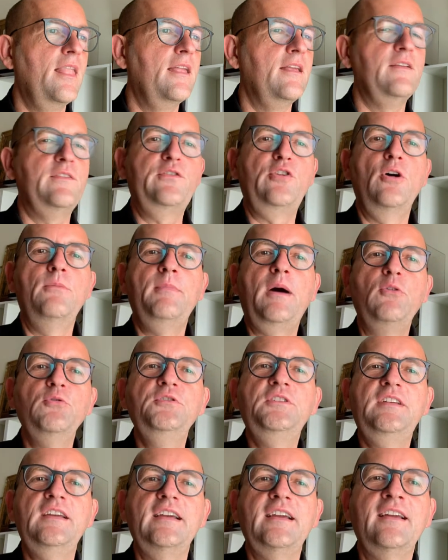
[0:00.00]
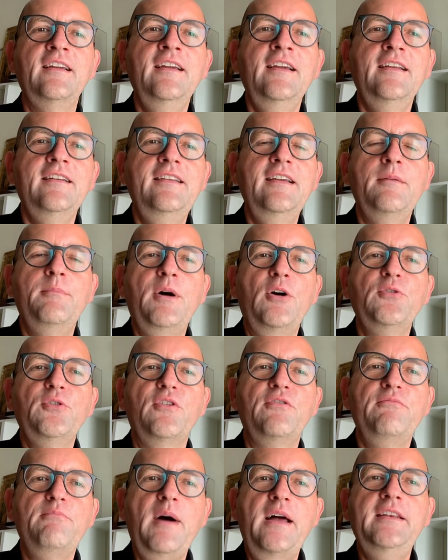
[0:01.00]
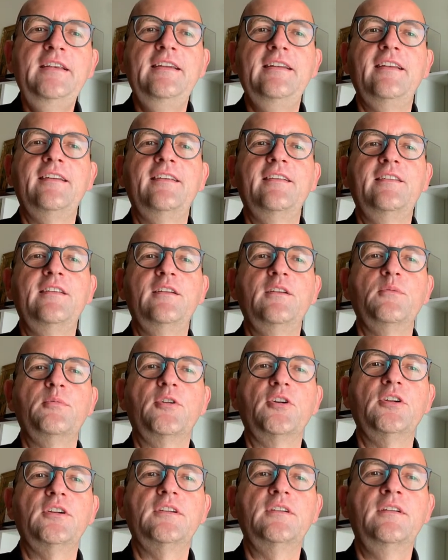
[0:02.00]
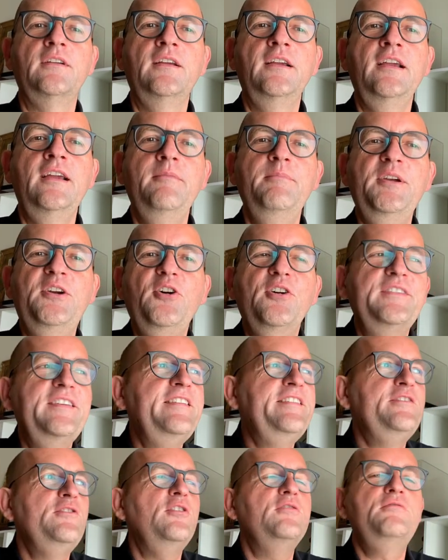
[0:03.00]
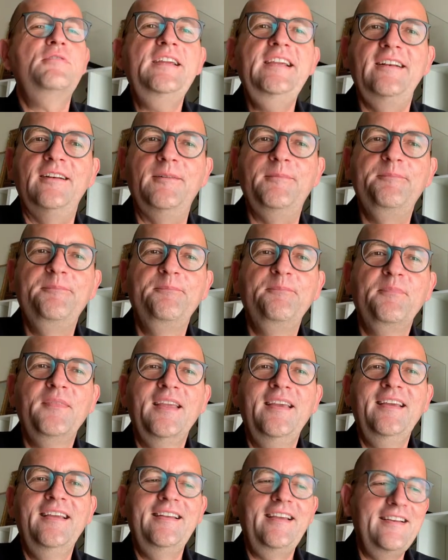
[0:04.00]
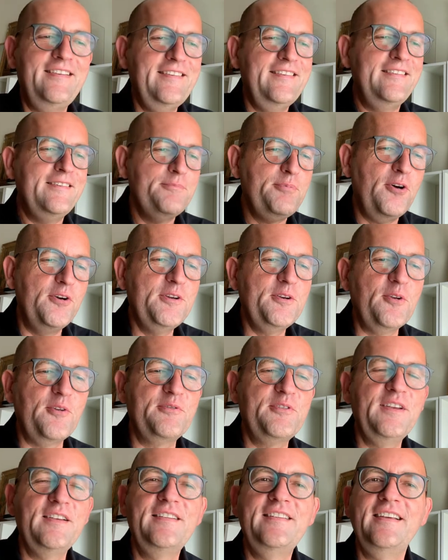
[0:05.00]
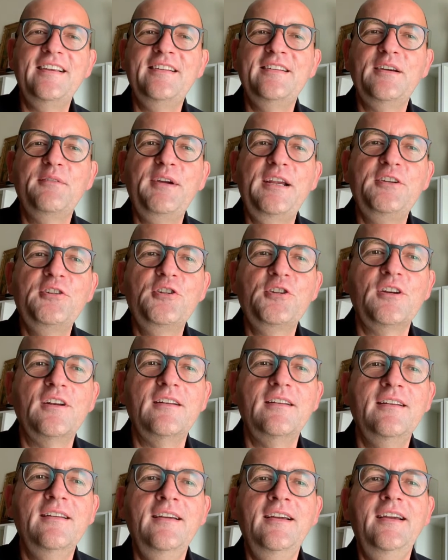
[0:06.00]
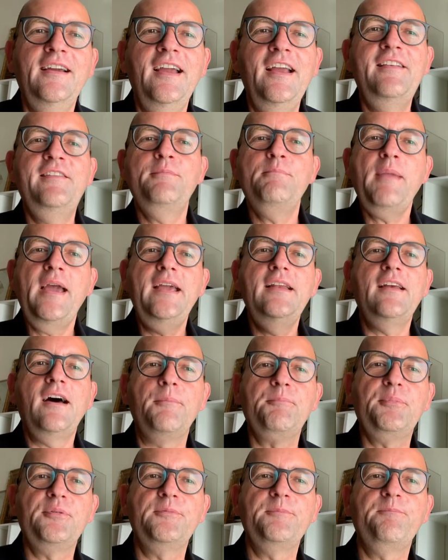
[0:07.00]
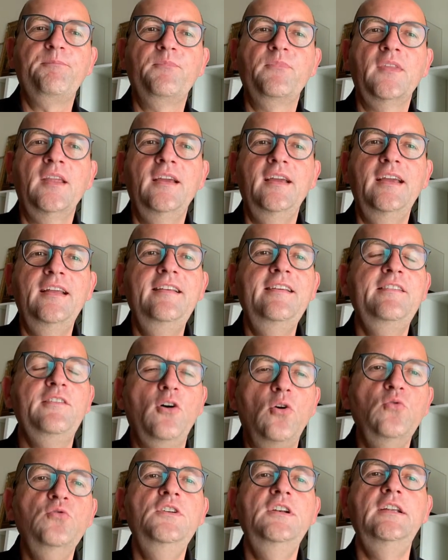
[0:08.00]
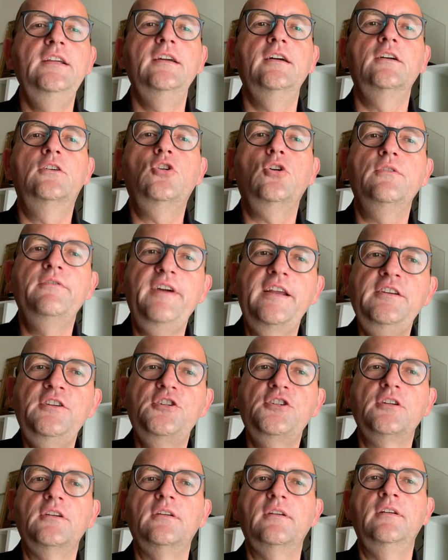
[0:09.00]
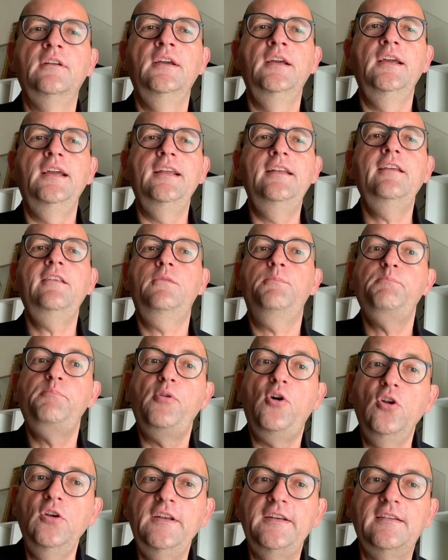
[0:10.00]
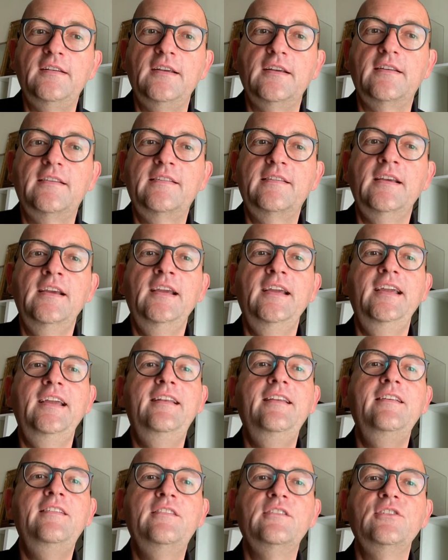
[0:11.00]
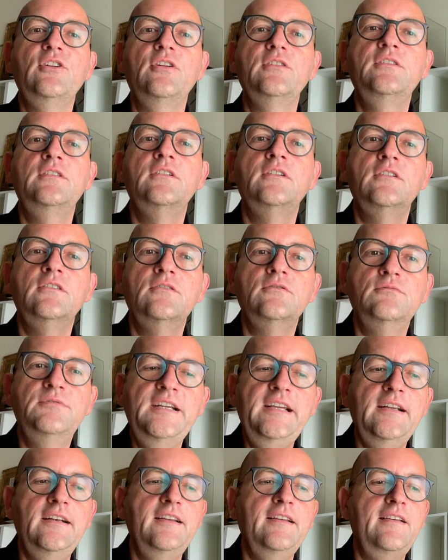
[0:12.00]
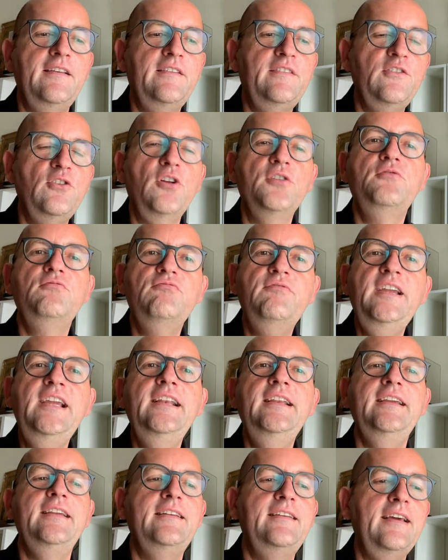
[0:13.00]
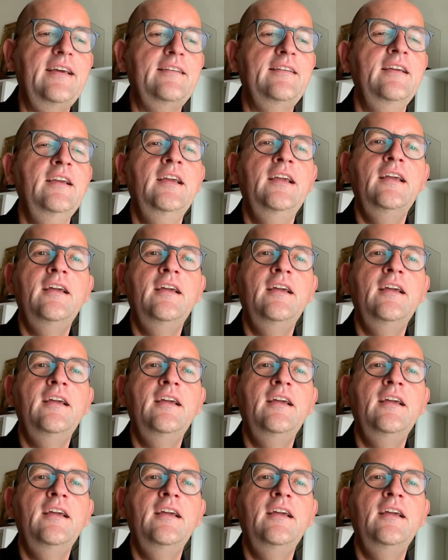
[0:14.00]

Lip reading: surmounting the amount of money that is in the world. Because it's not real. That's the point of this intervention. It's made up. It is only a convention. It is politics. It is not real. It is not really that